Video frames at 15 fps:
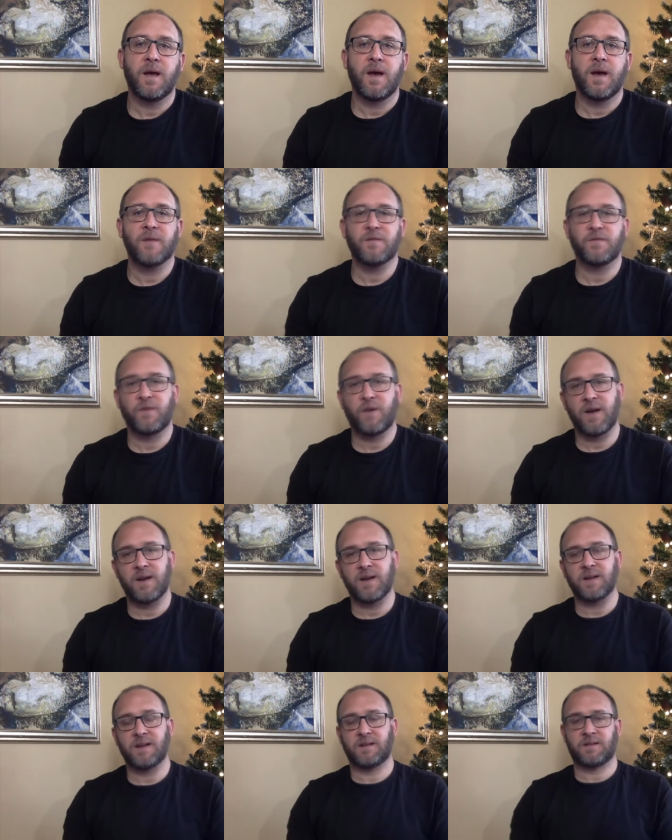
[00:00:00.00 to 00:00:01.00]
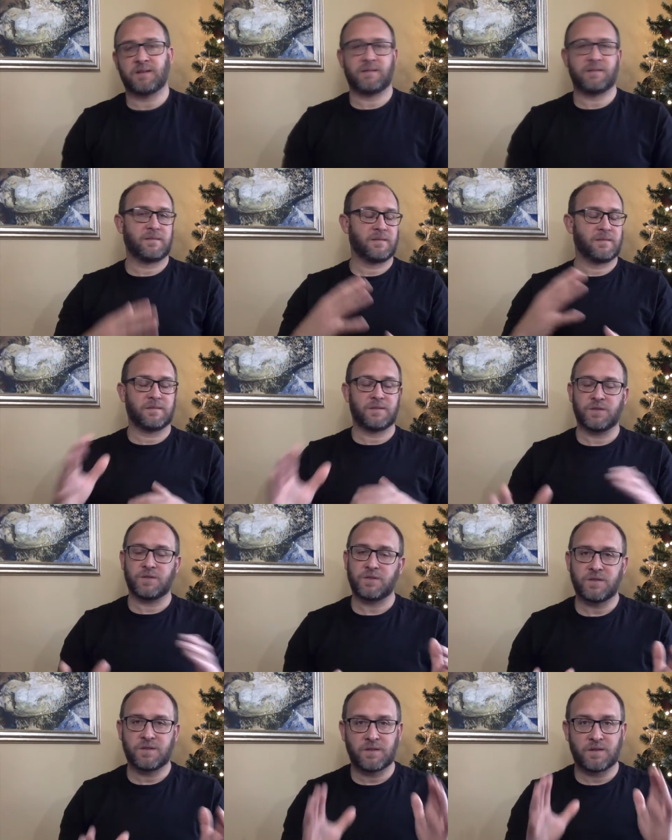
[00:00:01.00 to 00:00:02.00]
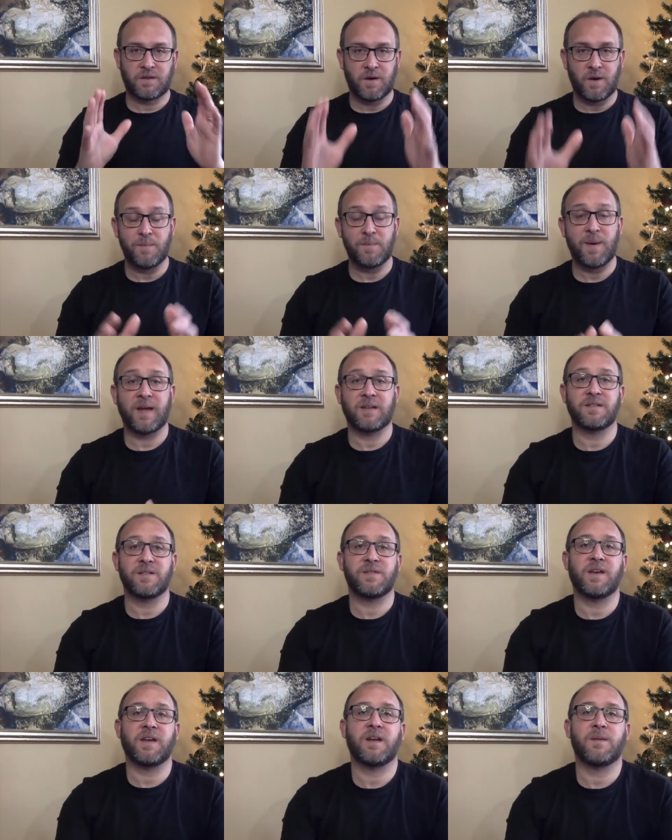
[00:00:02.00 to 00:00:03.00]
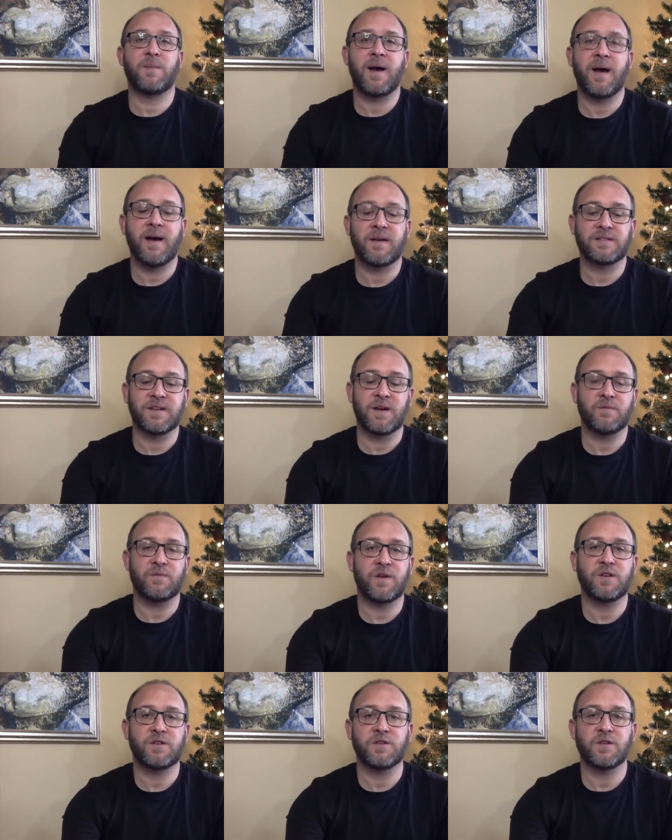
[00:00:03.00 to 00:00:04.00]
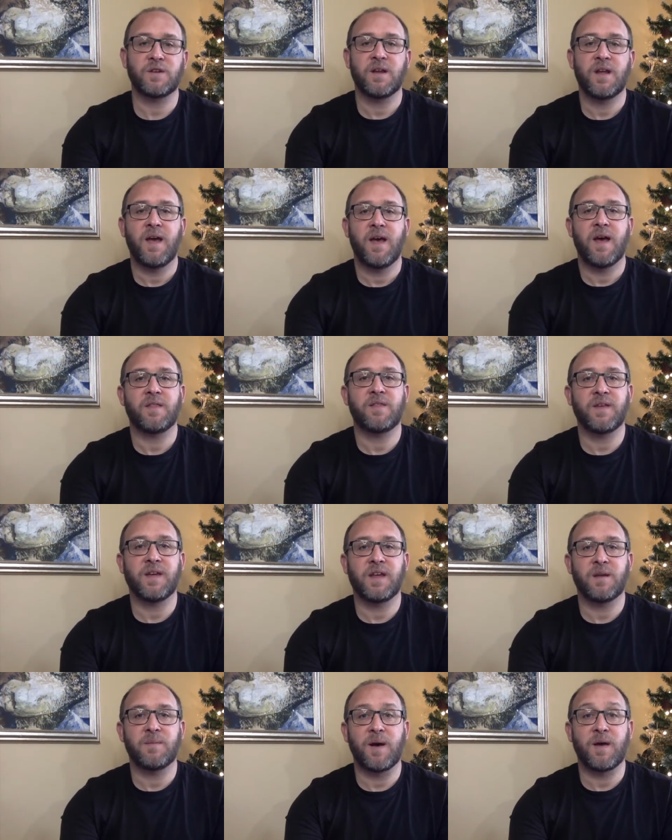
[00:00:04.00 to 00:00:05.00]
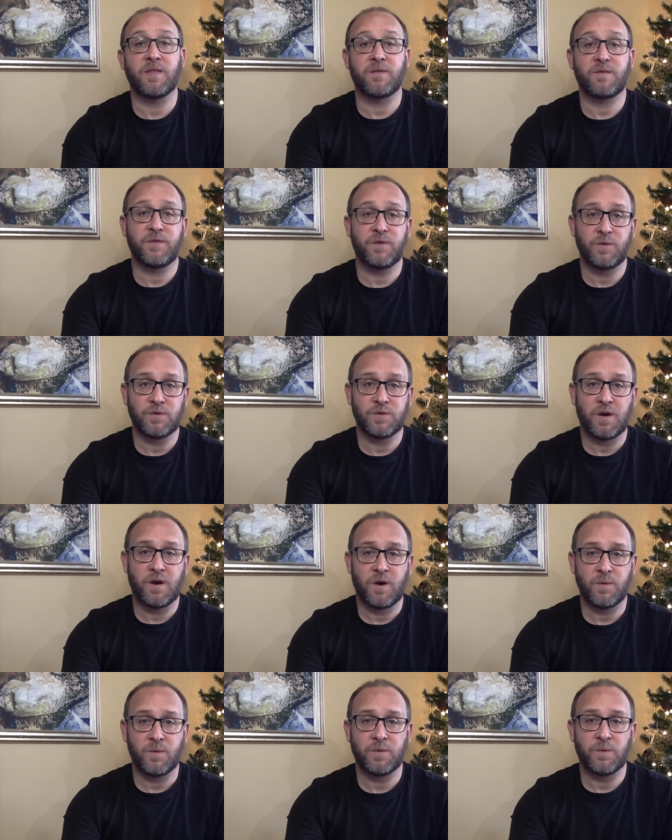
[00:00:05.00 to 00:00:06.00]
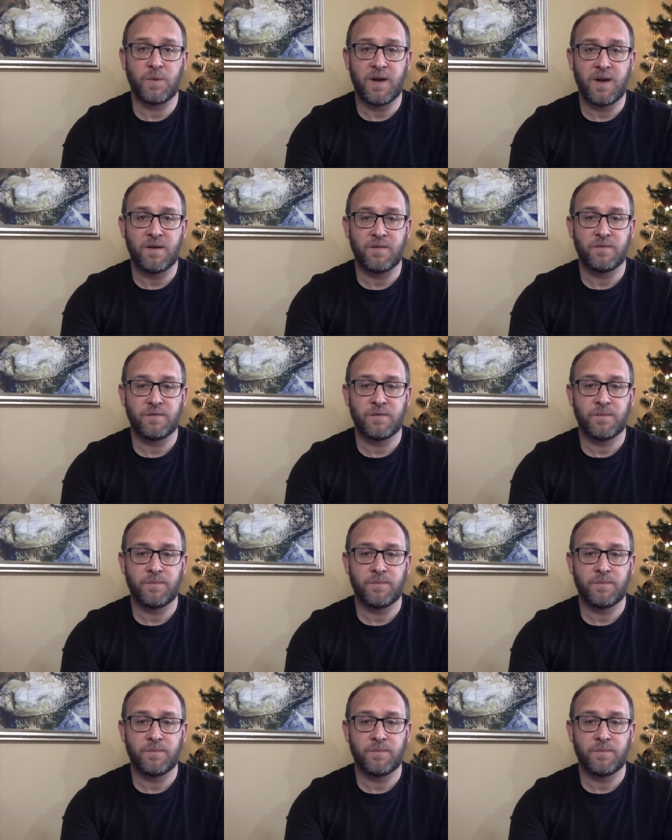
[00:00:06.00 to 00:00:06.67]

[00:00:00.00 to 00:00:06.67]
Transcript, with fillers: And finally, just going back to thinking about our salvation and thinking about the future hope that we have.